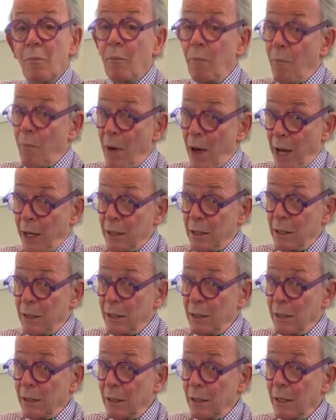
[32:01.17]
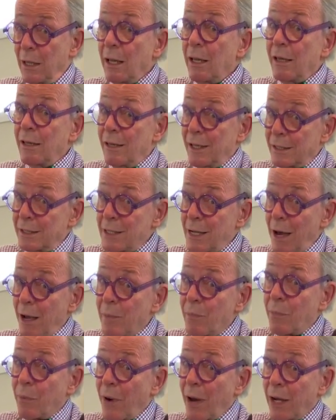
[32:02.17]
But the
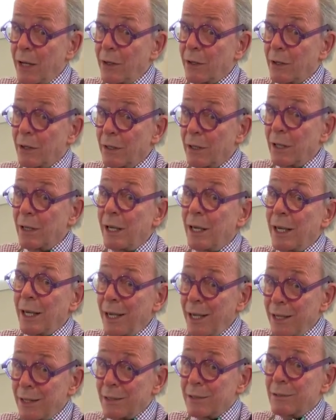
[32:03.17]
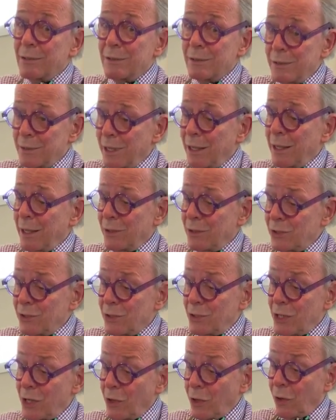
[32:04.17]
typewriter is
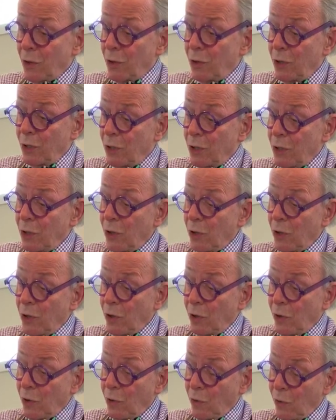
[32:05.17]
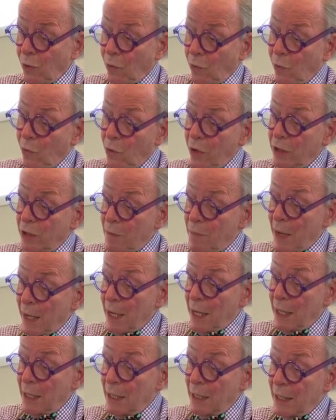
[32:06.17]
still with me.
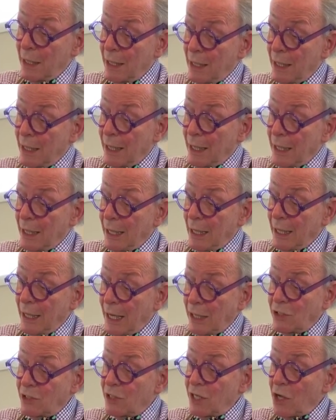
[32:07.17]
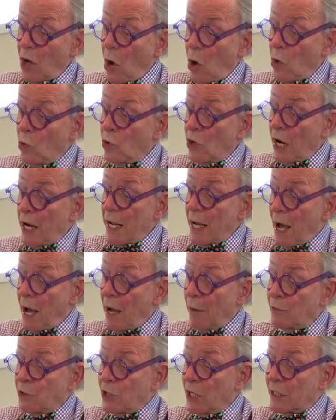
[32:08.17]
It's the only
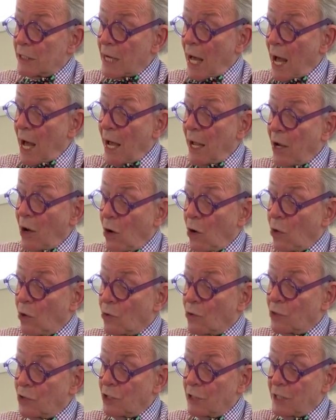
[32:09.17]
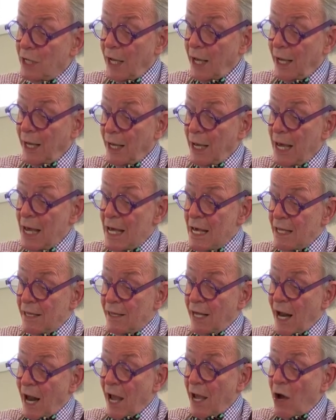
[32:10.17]
object I own today
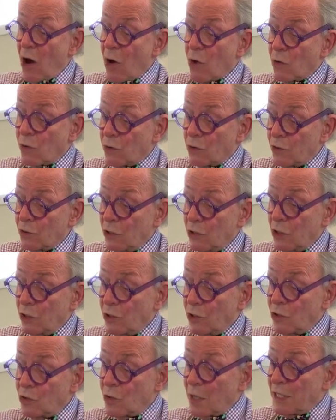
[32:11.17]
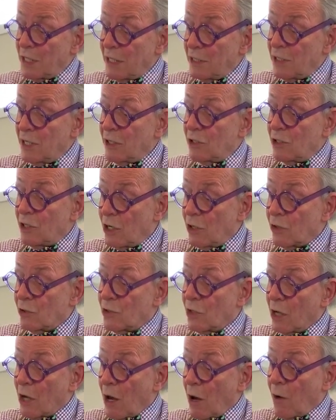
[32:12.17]
that I owned 26 years
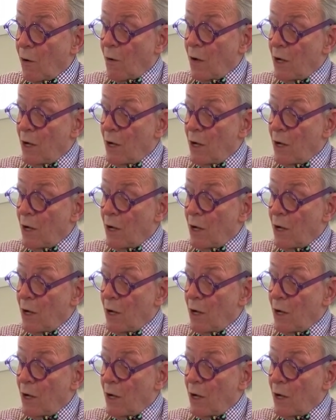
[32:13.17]
ago.